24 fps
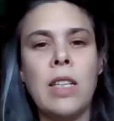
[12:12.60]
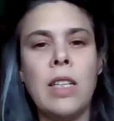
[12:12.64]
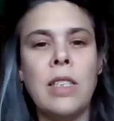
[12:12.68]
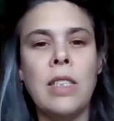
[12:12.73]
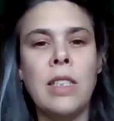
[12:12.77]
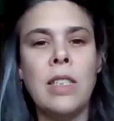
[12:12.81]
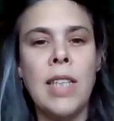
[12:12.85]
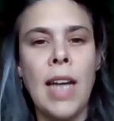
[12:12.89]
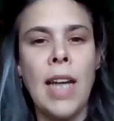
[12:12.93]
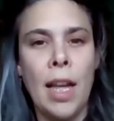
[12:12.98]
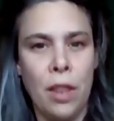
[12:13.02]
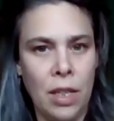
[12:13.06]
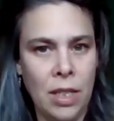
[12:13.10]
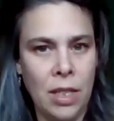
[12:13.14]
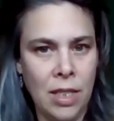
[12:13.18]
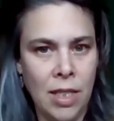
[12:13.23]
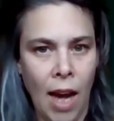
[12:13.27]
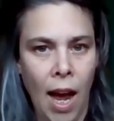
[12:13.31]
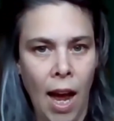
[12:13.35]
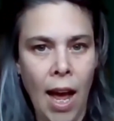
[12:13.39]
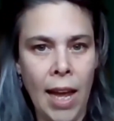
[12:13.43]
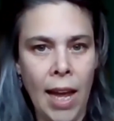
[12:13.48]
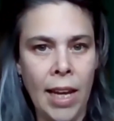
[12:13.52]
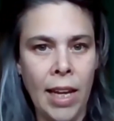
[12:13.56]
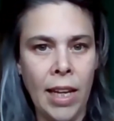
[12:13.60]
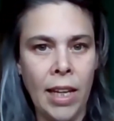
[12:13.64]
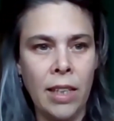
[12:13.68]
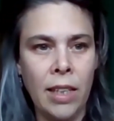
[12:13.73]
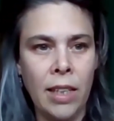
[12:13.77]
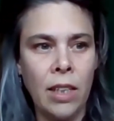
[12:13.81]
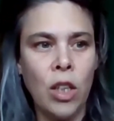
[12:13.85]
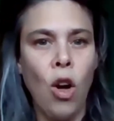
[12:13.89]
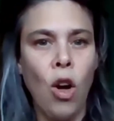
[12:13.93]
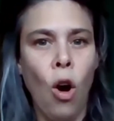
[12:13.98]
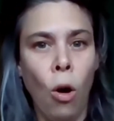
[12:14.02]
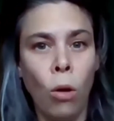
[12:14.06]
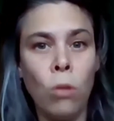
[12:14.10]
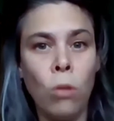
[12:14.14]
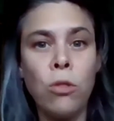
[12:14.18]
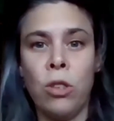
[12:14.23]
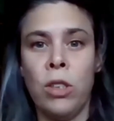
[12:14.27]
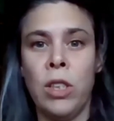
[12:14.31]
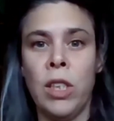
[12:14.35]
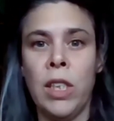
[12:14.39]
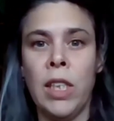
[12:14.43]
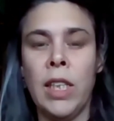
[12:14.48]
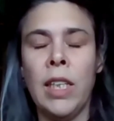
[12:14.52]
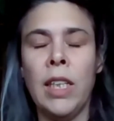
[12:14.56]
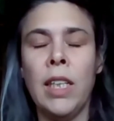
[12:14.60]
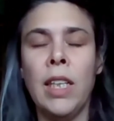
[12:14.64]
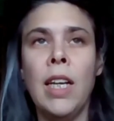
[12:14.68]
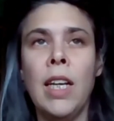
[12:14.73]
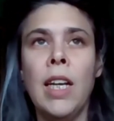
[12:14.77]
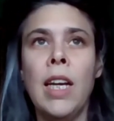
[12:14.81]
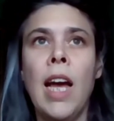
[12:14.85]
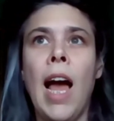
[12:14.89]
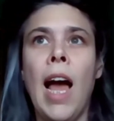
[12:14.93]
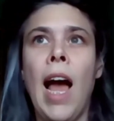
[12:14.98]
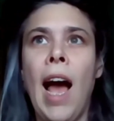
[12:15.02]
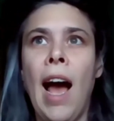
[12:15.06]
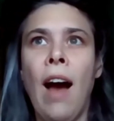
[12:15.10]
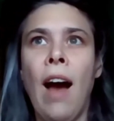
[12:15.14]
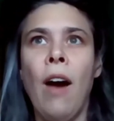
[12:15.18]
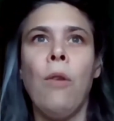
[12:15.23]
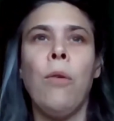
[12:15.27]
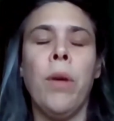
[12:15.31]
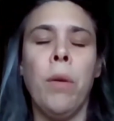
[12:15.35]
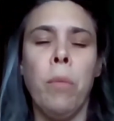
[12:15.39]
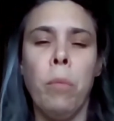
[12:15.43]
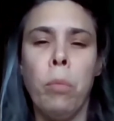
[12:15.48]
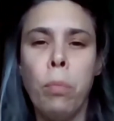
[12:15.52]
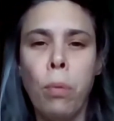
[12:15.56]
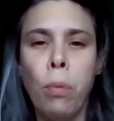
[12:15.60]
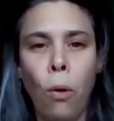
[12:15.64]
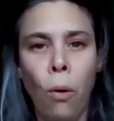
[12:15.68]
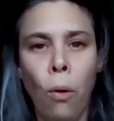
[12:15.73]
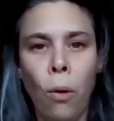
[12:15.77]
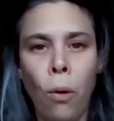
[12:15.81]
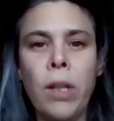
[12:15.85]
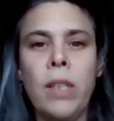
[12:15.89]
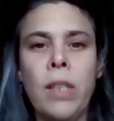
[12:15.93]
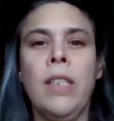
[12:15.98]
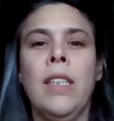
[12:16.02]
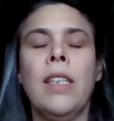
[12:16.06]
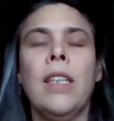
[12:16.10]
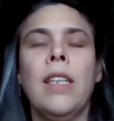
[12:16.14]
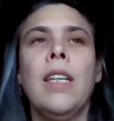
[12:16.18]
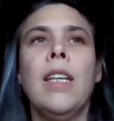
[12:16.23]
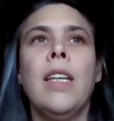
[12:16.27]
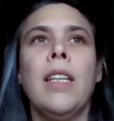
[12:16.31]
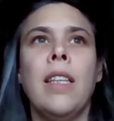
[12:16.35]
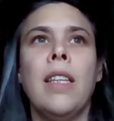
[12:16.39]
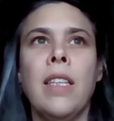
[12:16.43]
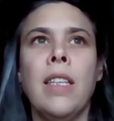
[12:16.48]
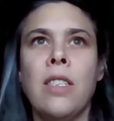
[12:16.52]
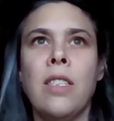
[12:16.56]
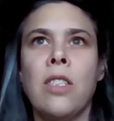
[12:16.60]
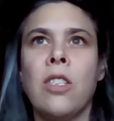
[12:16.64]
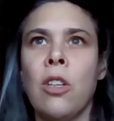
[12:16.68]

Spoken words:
death and dying culturally, how important a